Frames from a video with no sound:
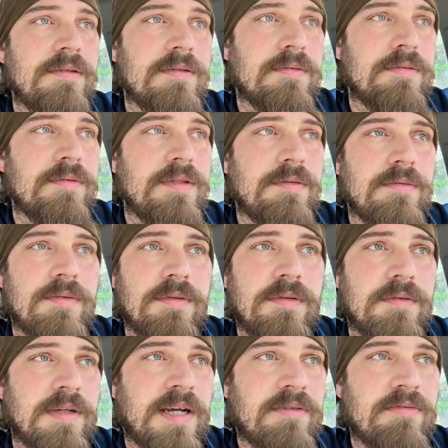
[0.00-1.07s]
We
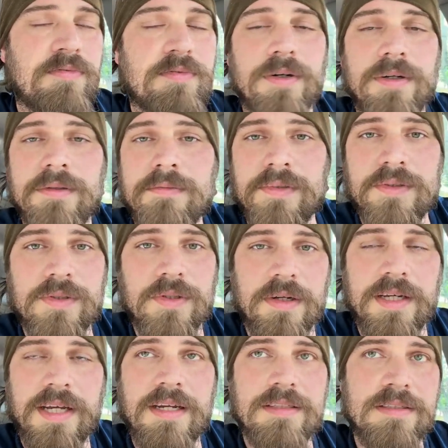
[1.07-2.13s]
have fun. We're
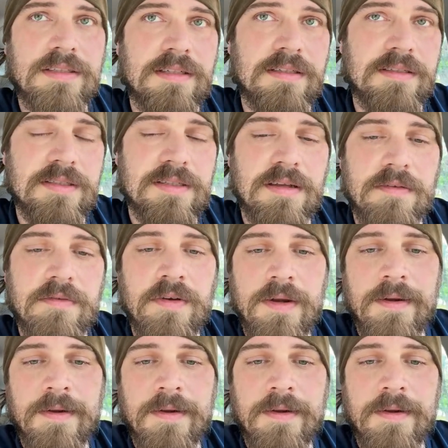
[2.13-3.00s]
sarcastic and stuff.